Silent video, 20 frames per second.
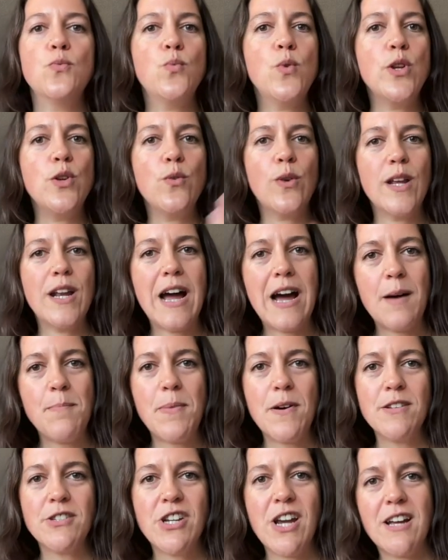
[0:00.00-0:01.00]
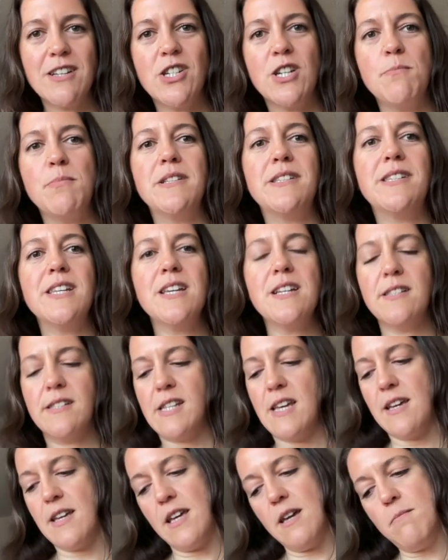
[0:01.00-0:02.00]
when you can hop on ChatGPT and
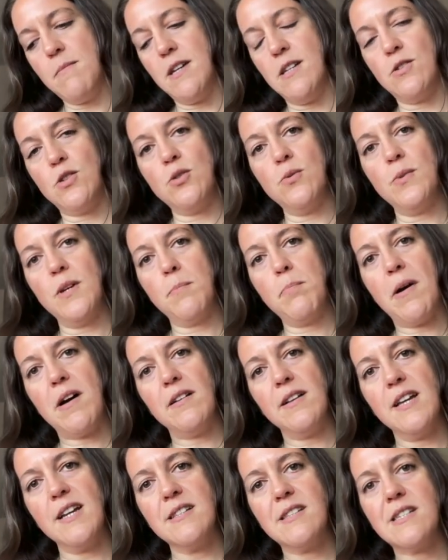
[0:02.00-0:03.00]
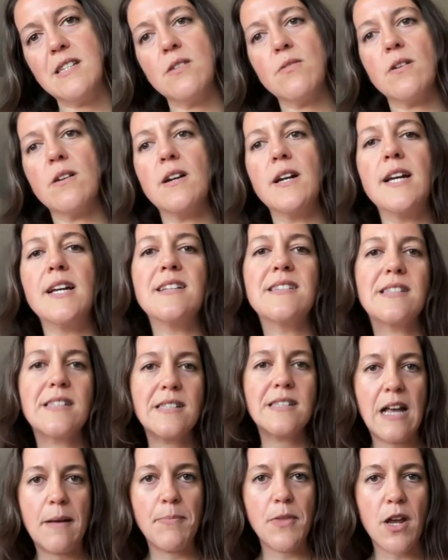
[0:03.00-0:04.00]
say, give me a 2-week Bali itinerary and
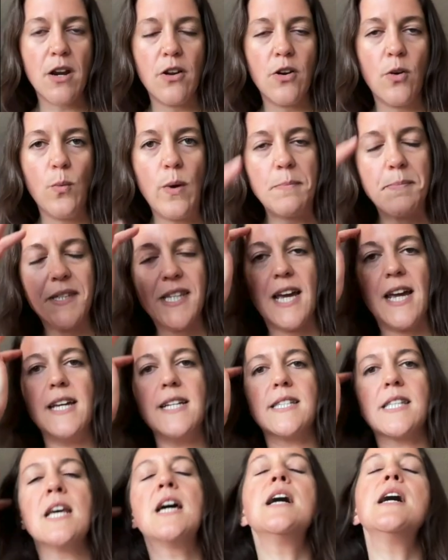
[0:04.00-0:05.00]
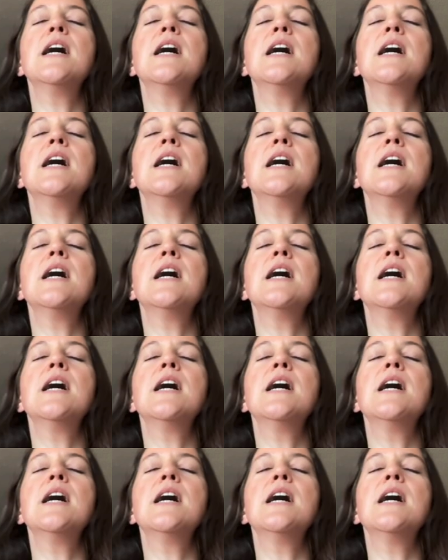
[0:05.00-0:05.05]
slap that on a website.